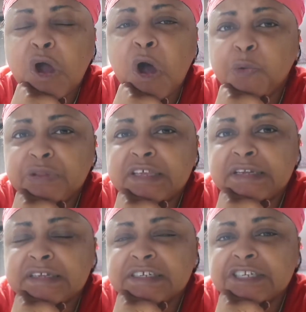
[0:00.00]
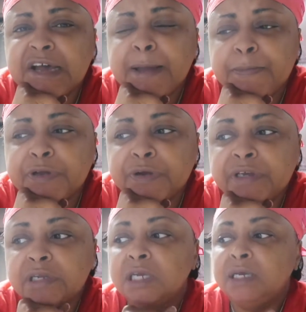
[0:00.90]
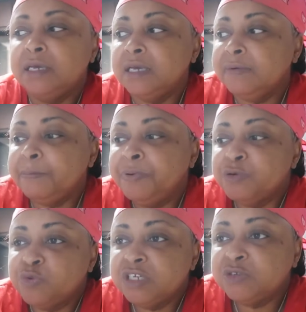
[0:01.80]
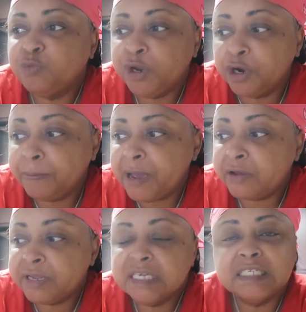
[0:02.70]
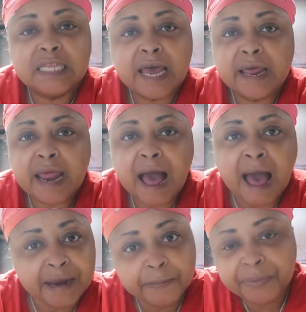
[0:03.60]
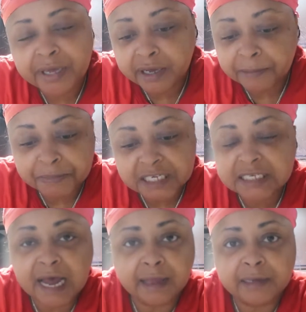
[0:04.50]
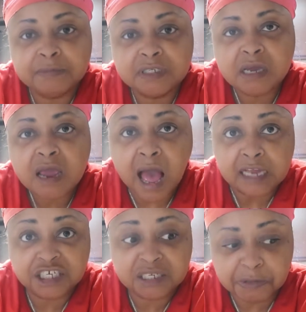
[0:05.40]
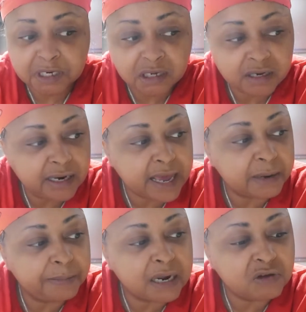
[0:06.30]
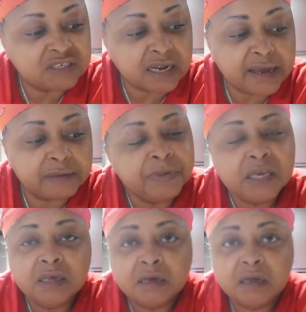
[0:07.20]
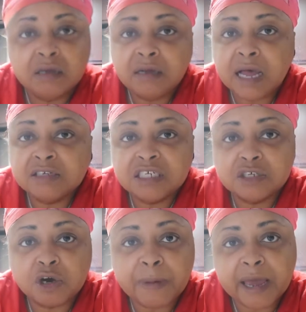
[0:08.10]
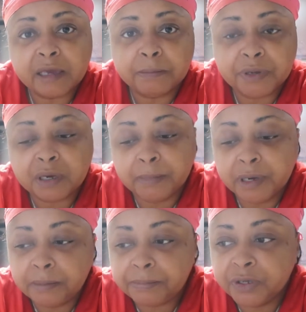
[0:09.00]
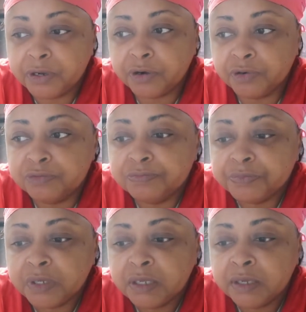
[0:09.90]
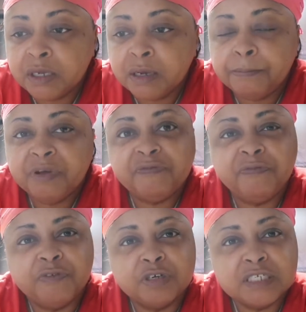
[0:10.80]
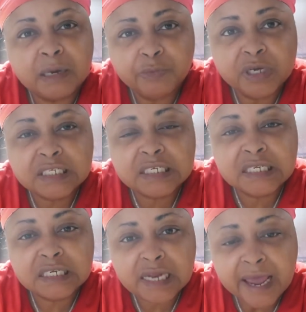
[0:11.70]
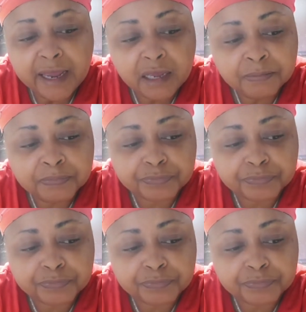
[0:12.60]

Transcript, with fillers: all within this time period. But what's weird about it is that I didn't pick up these dimes. I just been looking at them and I was like, uh, I'll just go back and pick them up, you know. But for some reason today,